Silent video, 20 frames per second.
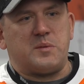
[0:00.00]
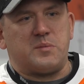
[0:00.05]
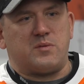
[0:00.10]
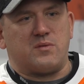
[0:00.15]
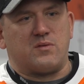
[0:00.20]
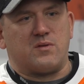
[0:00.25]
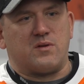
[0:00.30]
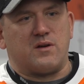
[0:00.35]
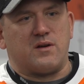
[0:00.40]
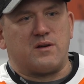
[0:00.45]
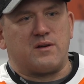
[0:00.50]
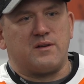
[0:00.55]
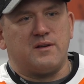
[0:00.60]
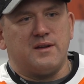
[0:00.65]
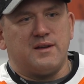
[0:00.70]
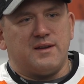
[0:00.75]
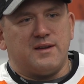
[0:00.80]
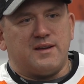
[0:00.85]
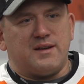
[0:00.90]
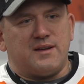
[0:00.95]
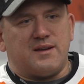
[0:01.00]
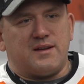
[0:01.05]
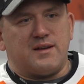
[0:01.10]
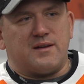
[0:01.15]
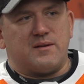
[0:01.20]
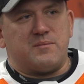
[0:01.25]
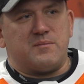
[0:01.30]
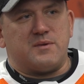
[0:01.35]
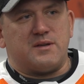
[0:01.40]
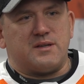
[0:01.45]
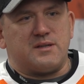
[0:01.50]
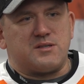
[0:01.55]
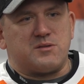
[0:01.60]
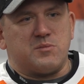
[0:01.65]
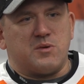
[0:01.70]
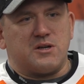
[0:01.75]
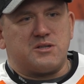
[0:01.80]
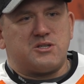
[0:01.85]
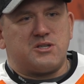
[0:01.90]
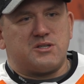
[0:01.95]
people wrong. As
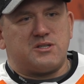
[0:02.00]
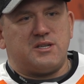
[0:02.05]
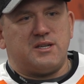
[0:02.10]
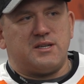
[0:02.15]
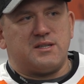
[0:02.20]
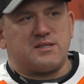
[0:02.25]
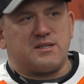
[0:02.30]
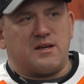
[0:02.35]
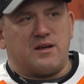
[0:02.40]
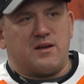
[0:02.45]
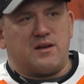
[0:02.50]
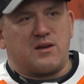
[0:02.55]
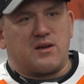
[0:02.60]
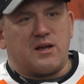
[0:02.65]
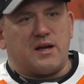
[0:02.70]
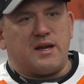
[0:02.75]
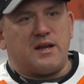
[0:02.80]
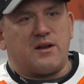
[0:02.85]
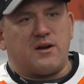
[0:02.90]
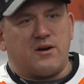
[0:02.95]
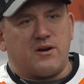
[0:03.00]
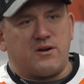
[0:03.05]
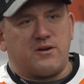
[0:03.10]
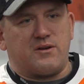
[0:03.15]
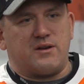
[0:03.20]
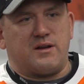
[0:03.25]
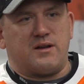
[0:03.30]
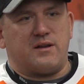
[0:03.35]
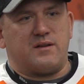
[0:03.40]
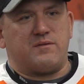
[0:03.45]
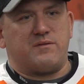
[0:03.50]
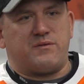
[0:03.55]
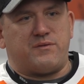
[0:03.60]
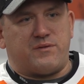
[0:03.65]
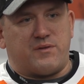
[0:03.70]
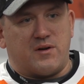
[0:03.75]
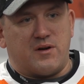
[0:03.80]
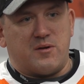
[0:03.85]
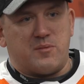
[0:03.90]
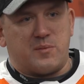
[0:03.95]
much as he's a lighthearted,
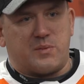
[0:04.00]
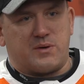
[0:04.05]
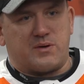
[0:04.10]
fun